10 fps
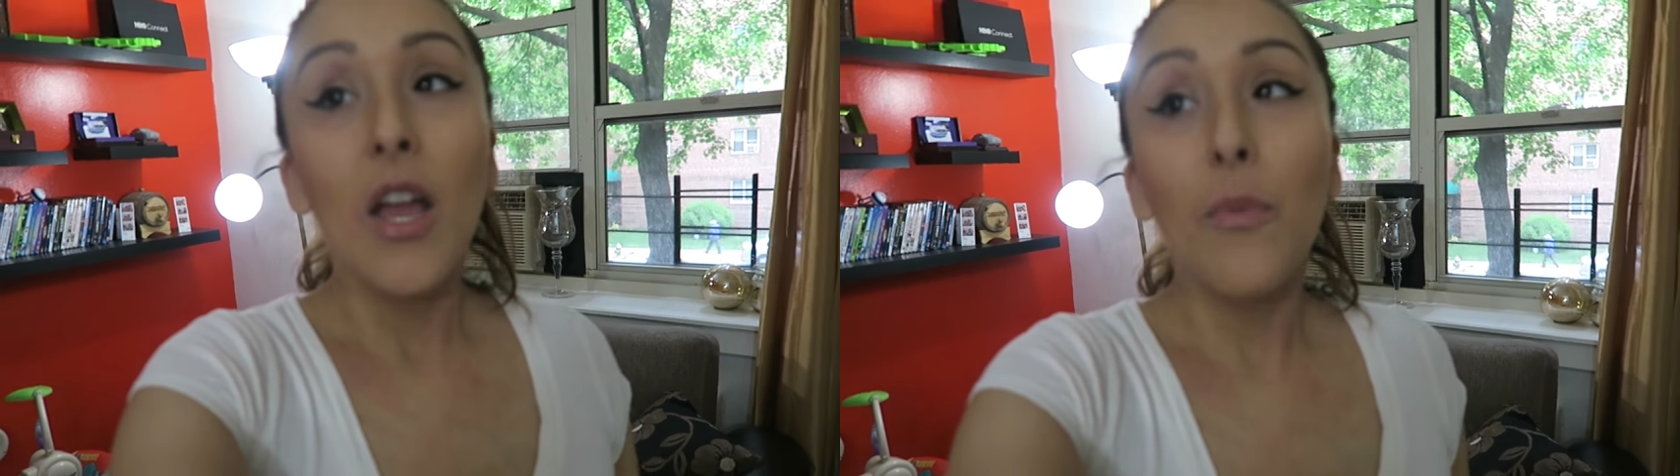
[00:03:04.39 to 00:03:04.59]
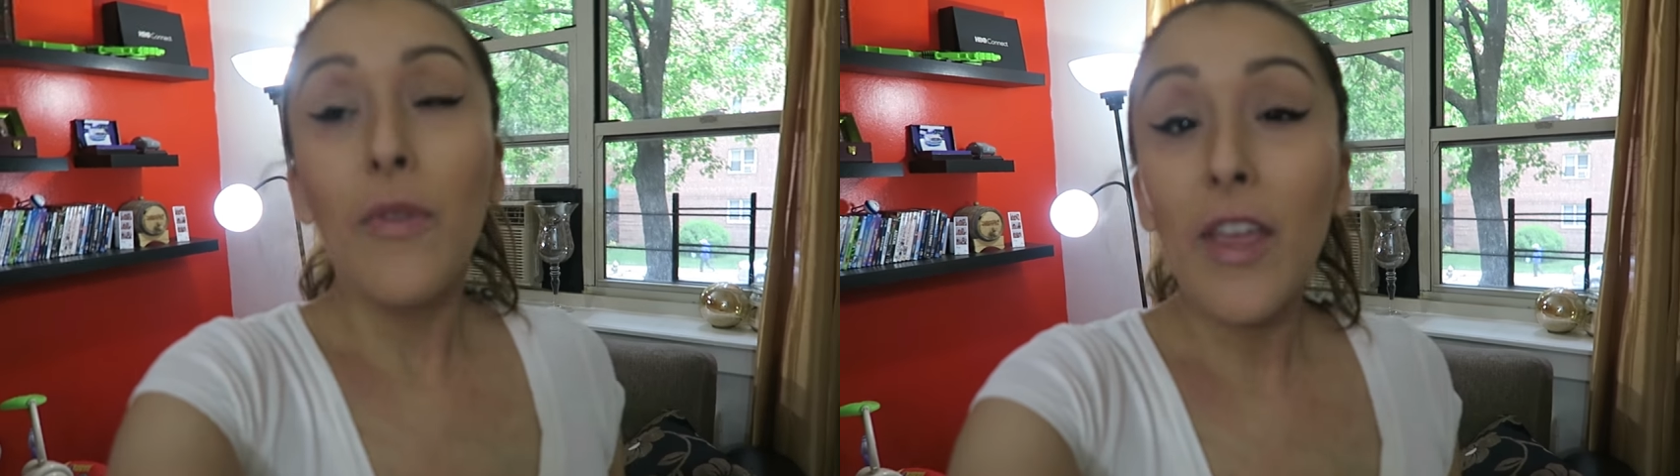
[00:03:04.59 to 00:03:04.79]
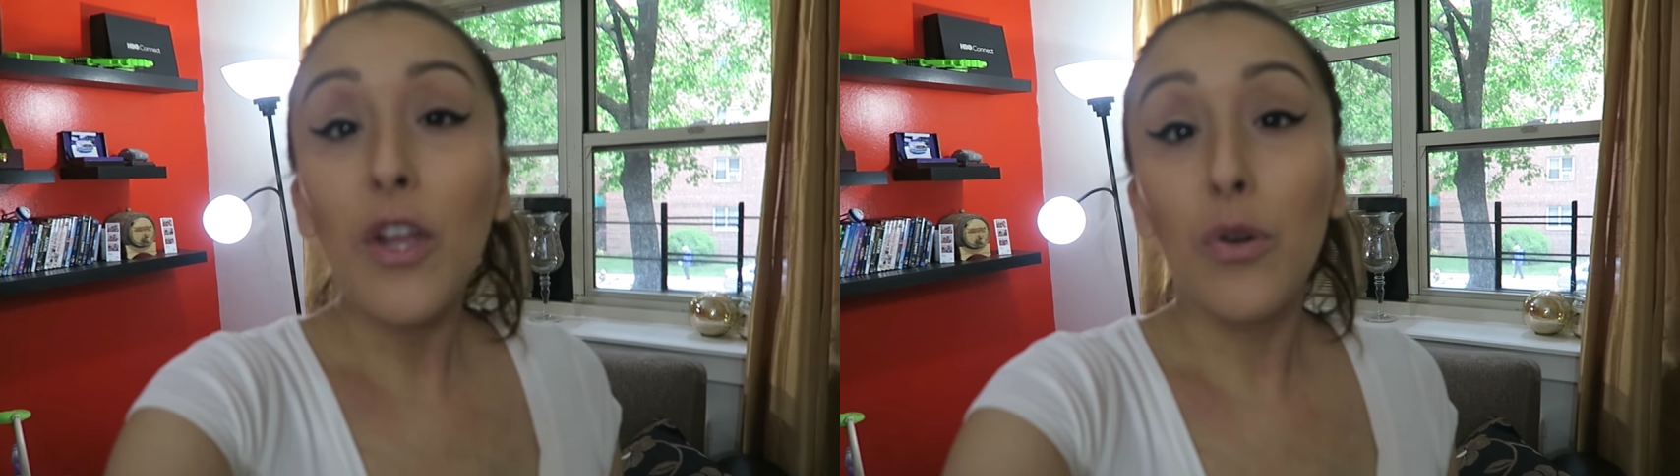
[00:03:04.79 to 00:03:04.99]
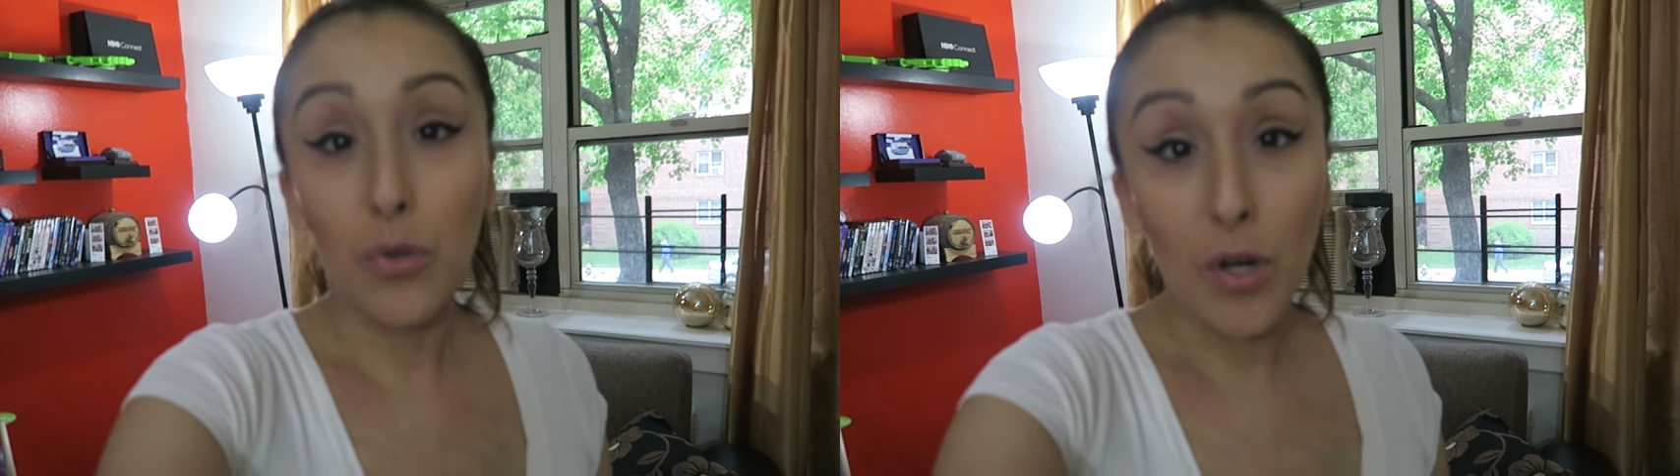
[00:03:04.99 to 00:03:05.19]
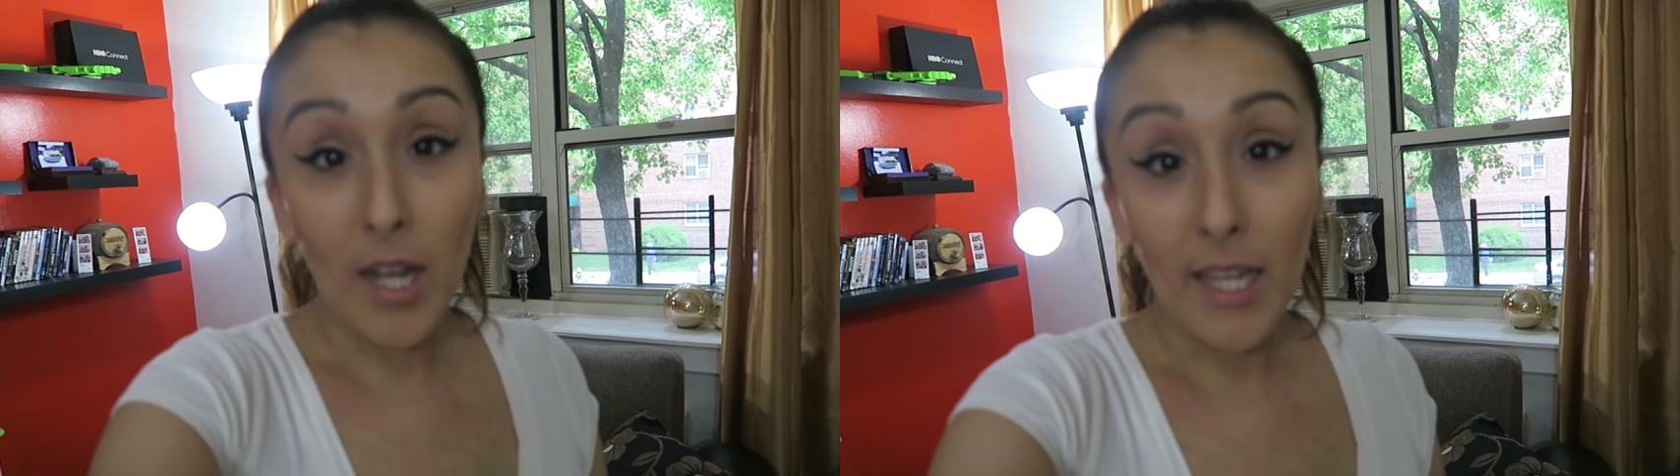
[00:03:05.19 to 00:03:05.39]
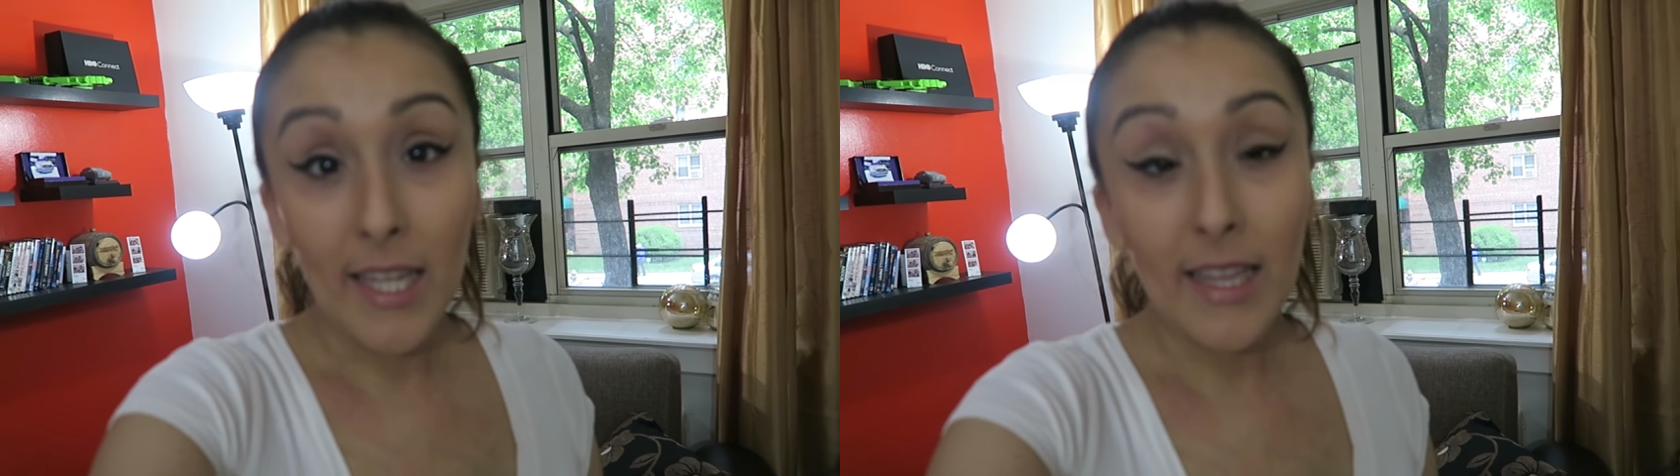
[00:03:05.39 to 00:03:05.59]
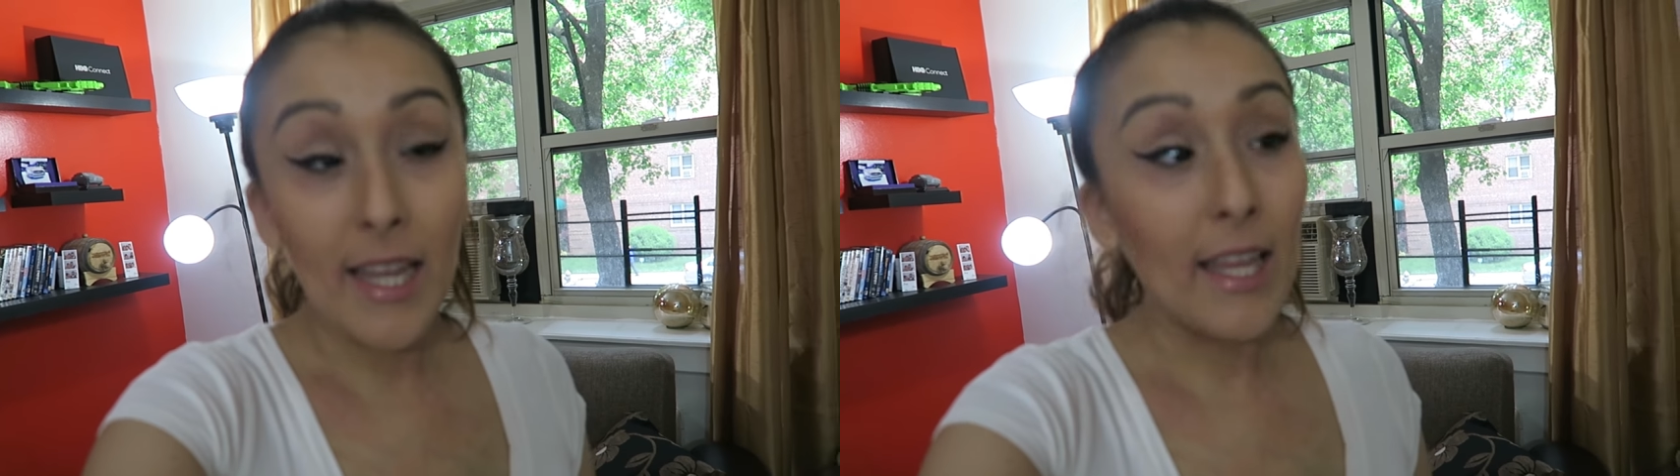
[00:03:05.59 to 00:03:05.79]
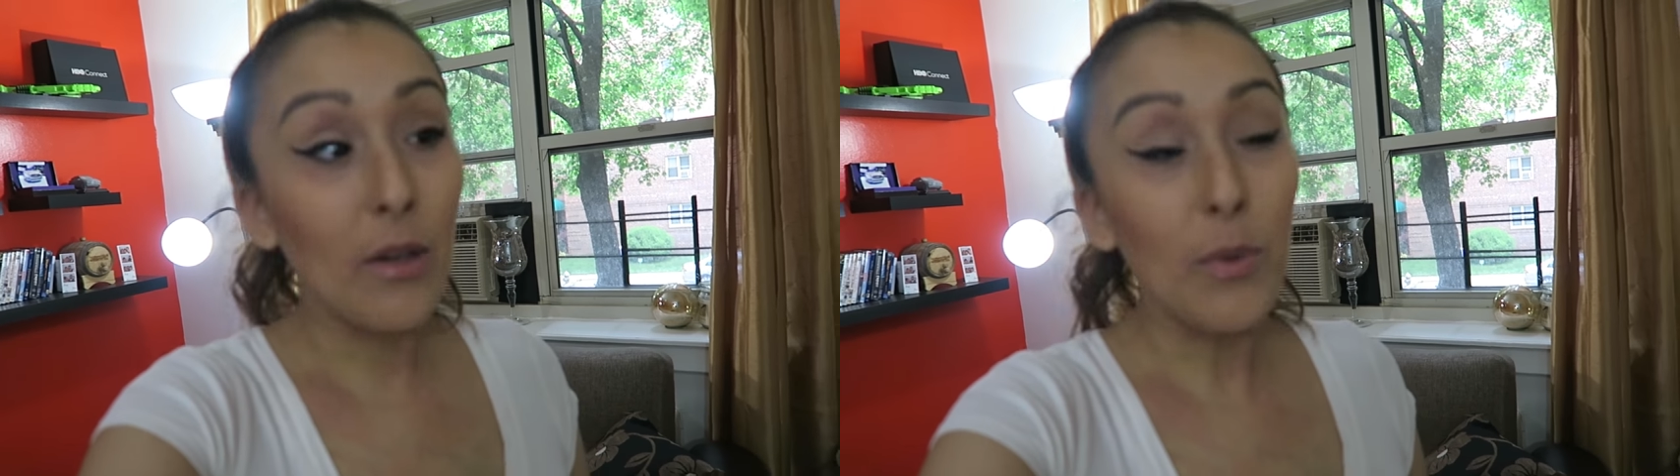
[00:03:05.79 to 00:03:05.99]
When they cry,
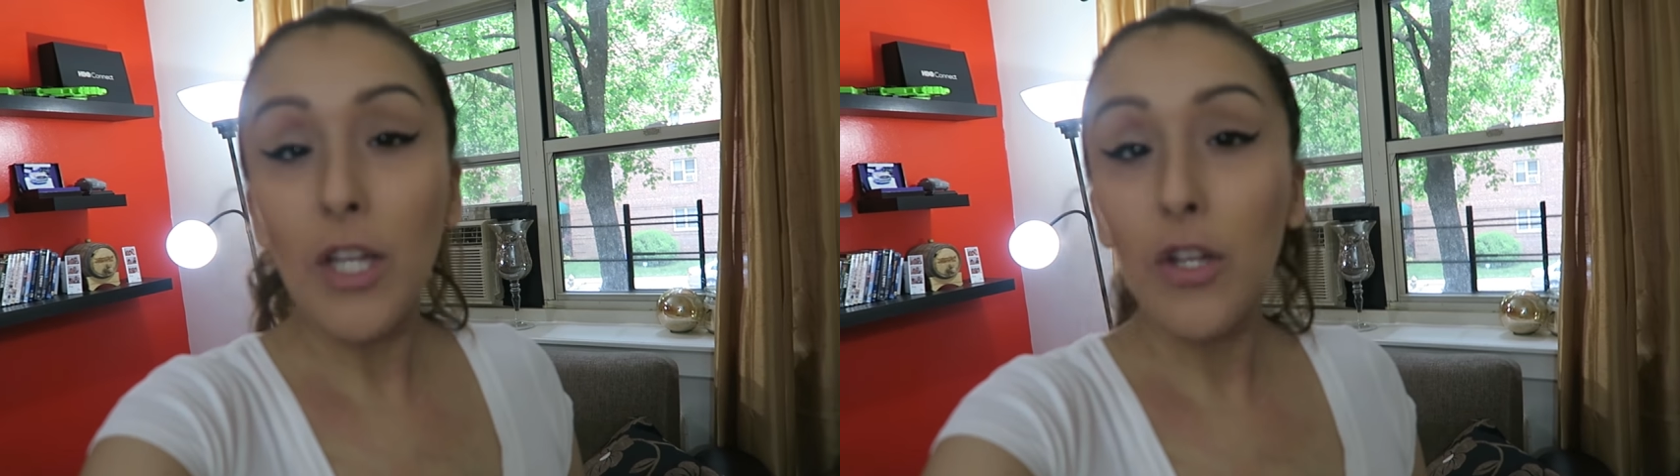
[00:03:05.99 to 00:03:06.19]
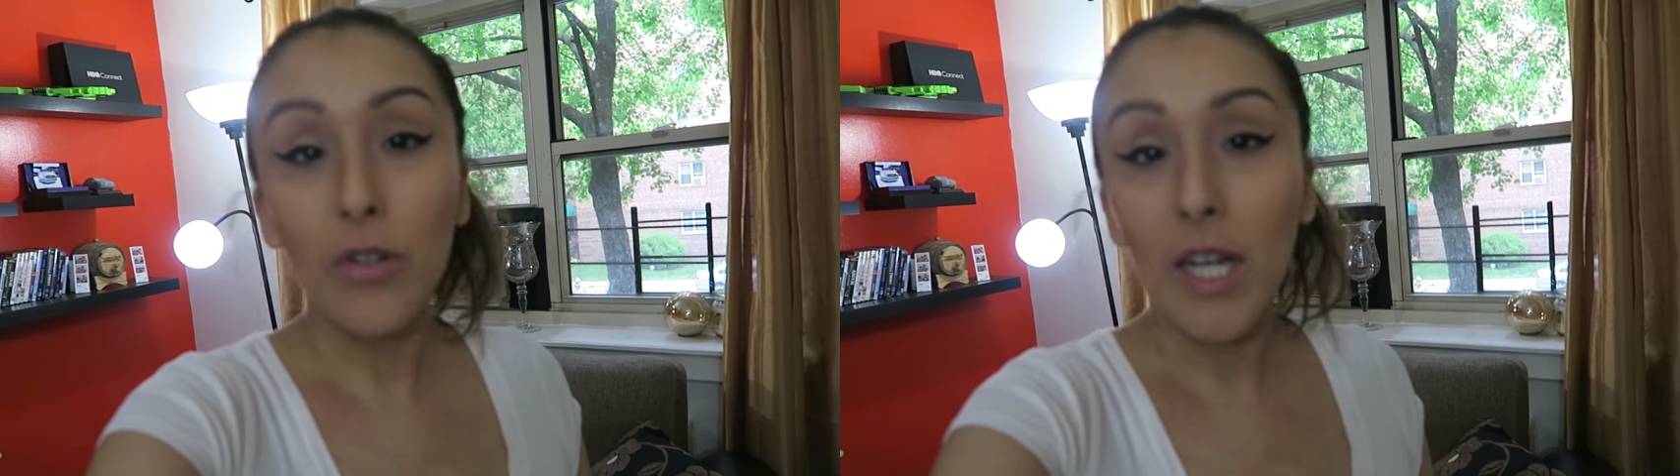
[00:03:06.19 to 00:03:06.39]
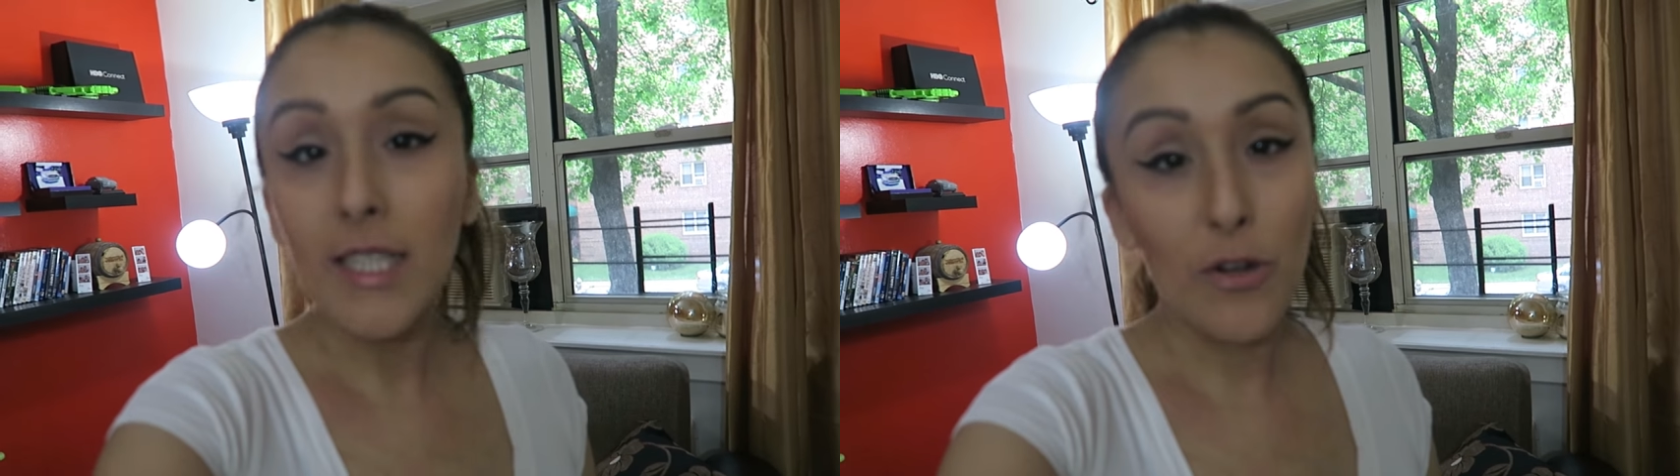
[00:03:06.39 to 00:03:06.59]
like when he cries,